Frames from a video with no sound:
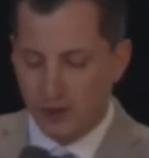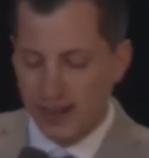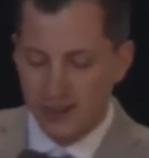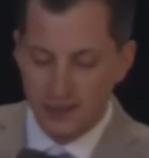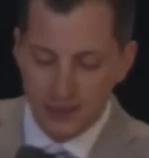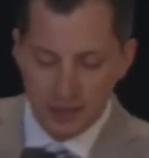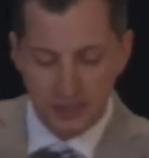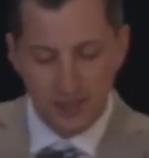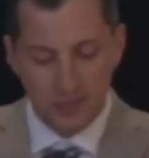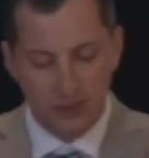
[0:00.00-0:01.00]
grade,
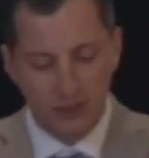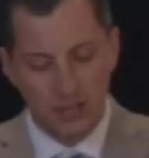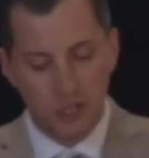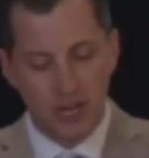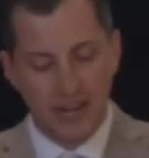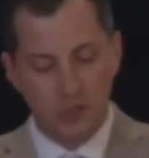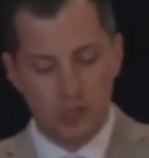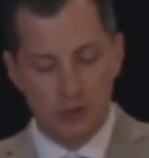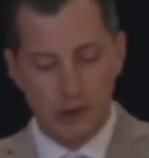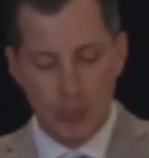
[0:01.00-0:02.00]
things started to change.
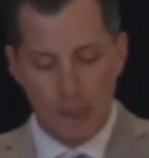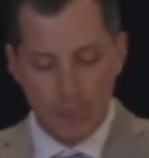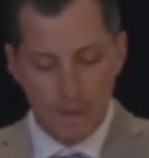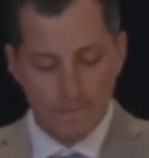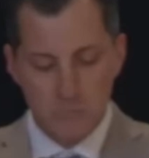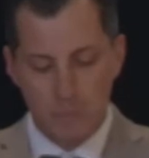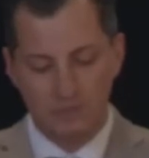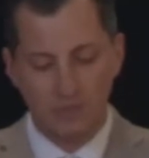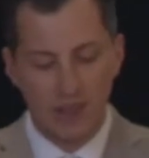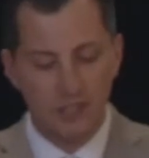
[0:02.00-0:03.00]

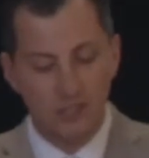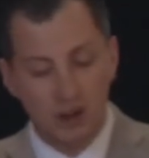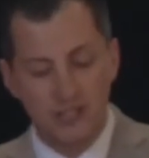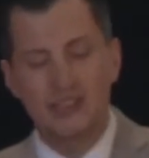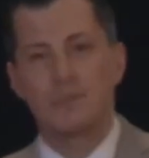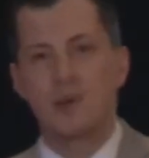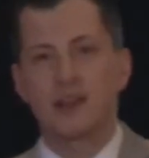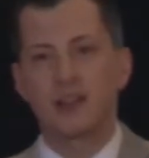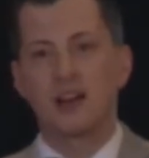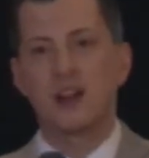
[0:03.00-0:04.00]
I started to get
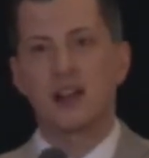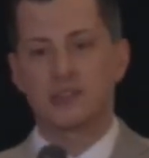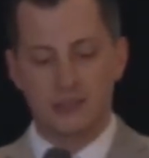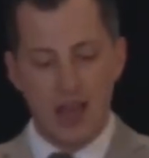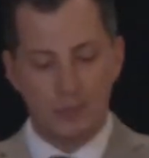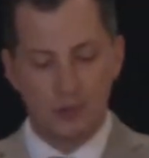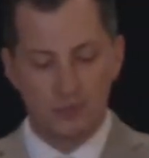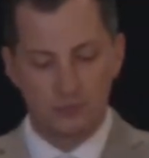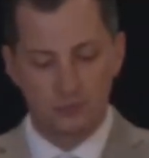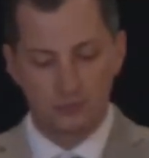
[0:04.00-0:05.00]
picked on nonstop.
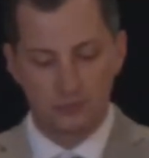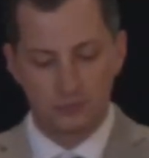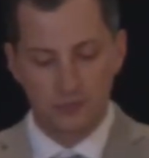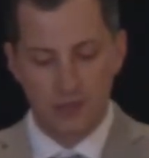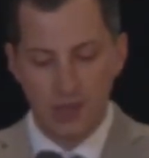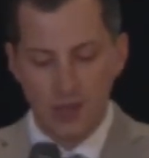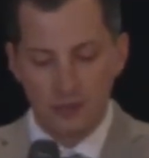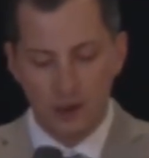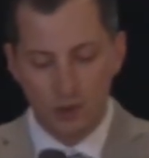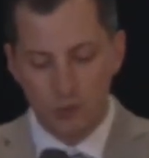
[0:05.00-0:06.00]

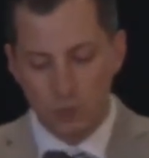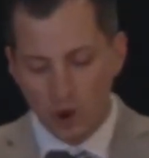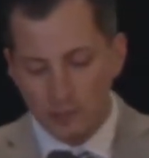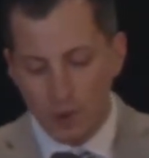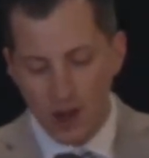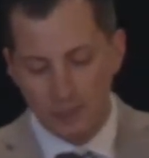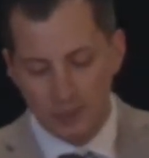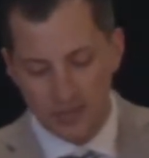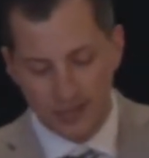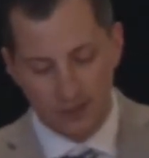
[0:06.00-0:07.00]
There was one boy in
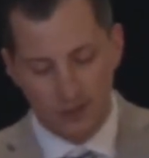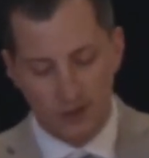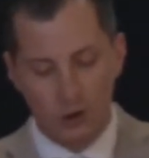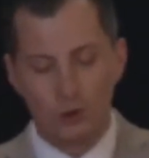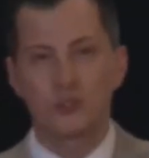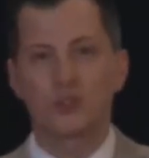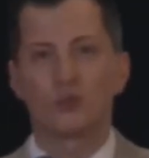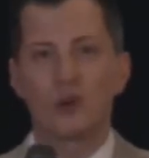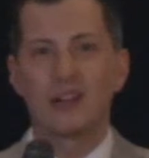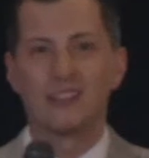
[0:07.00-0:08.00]
particular who was the
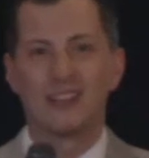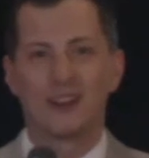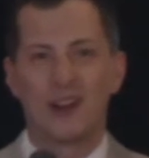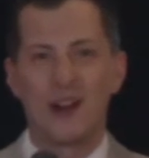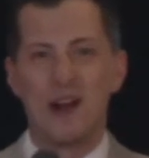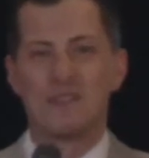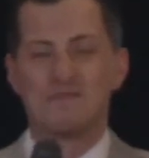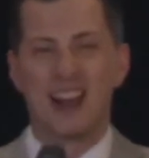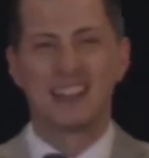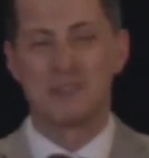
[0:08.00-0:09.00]
ringleader of
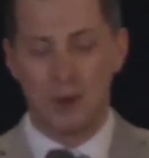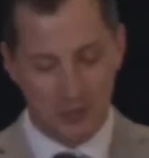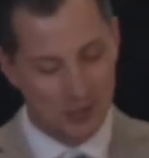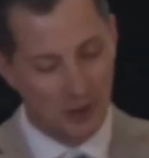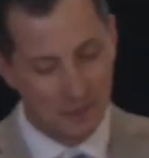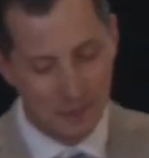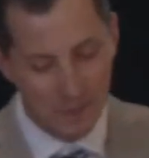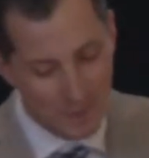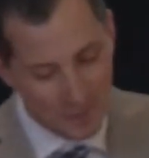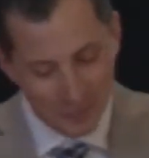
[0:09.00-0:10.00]
my torture.
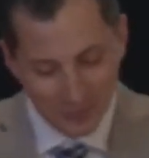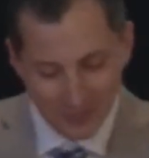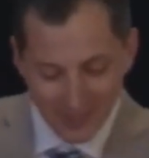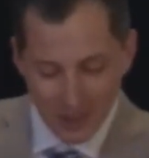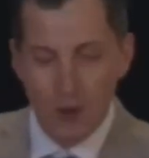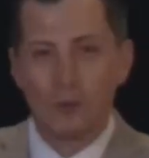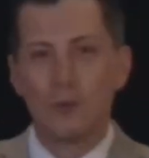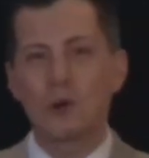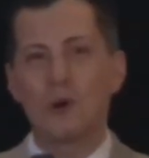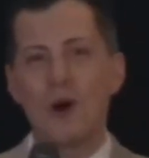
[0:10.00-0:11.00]

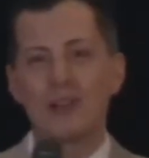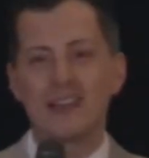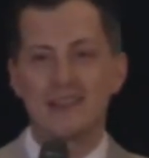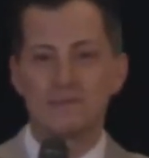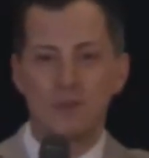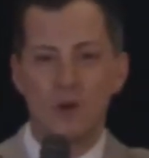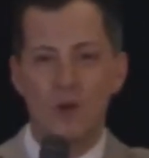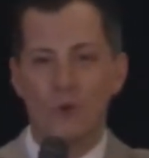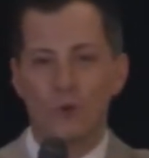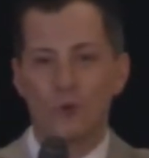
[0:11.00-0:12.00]
We'll call him
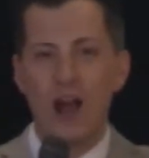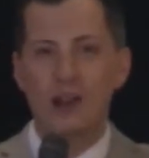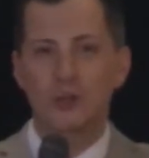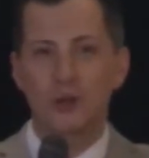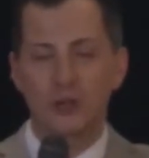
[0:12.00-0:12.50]
Roger